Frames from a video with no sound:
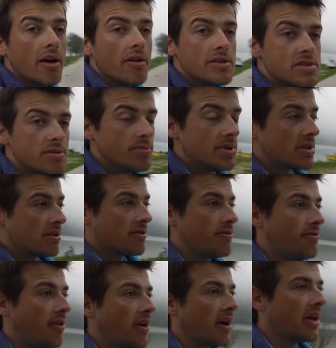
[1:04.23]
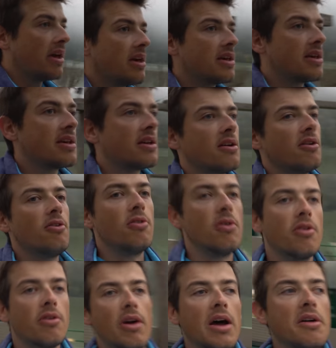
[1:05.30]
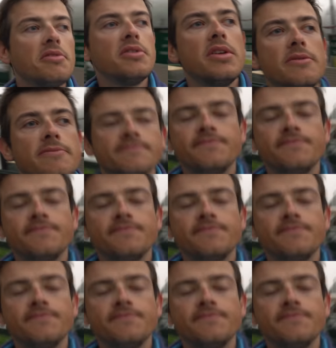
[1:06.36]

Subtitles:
now it's a bit foggy all around.